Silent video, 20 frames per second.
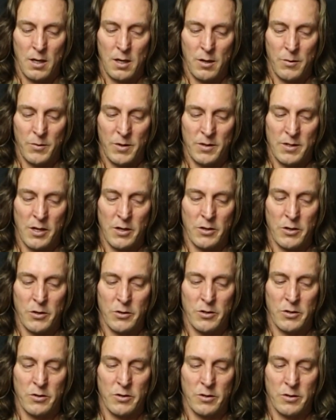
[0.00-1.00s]
These other
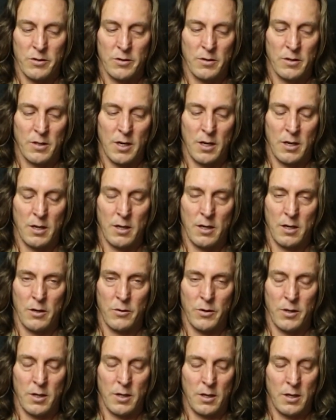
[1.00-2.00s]
notes are just kind of there
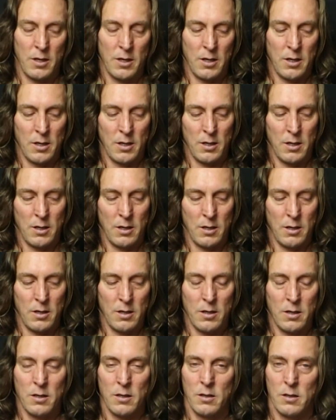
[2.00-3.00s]
with it. And then
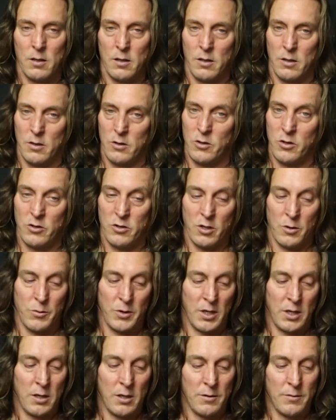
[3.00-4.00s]
G sharp
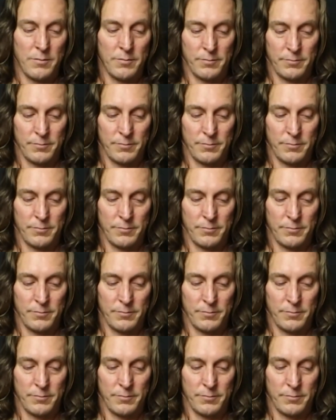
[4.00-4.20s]
again.